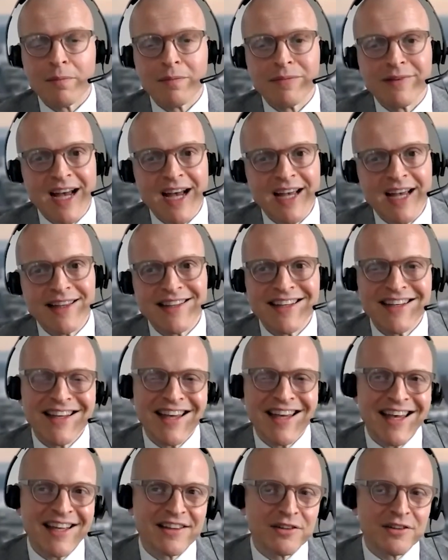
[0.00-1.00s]

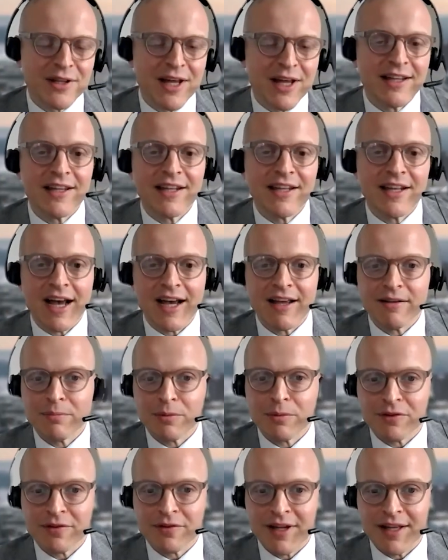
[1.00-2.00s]
98 to
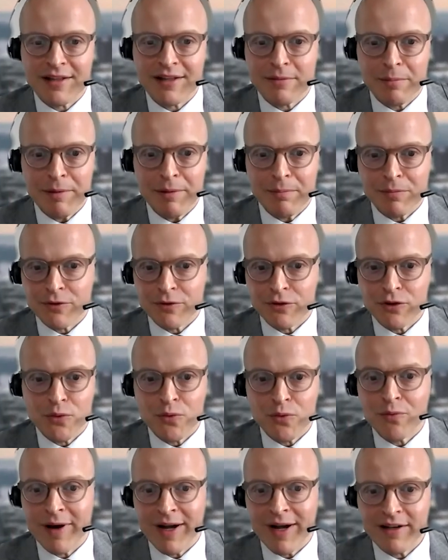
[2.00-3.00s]
99% of people do
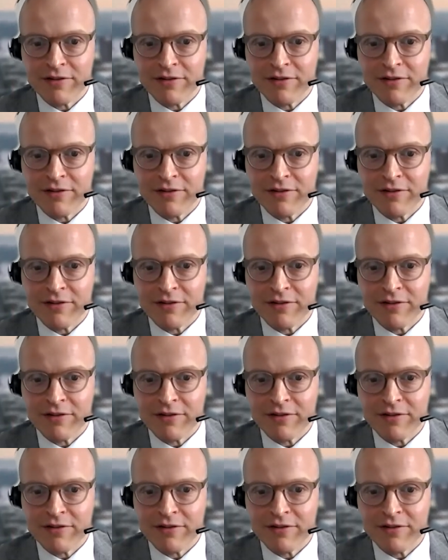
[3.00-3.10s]
well.